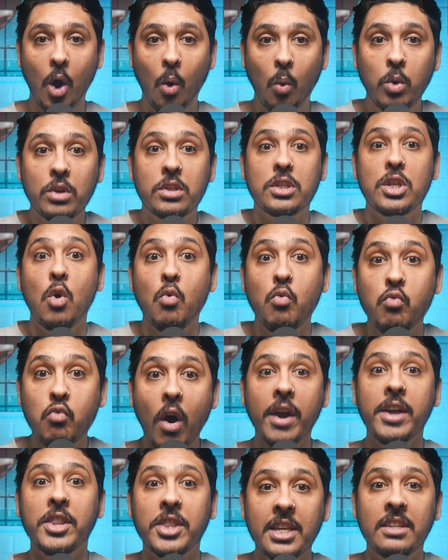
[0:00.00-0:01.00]
was the
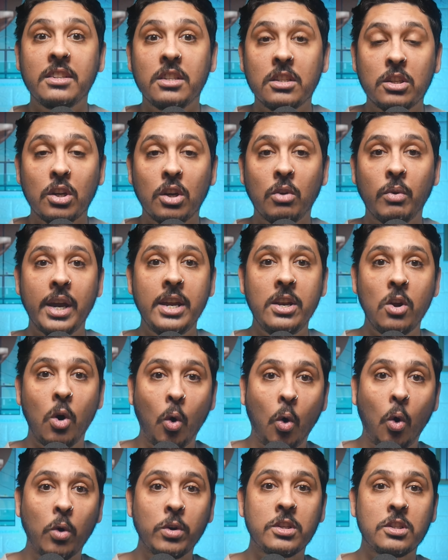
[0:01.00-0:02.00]
right thing to do in
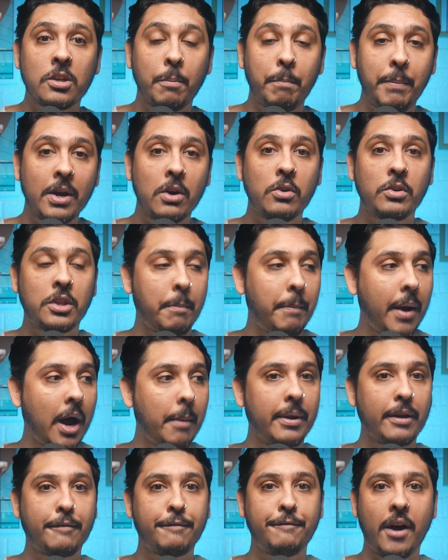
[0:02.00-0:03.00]
order to build the public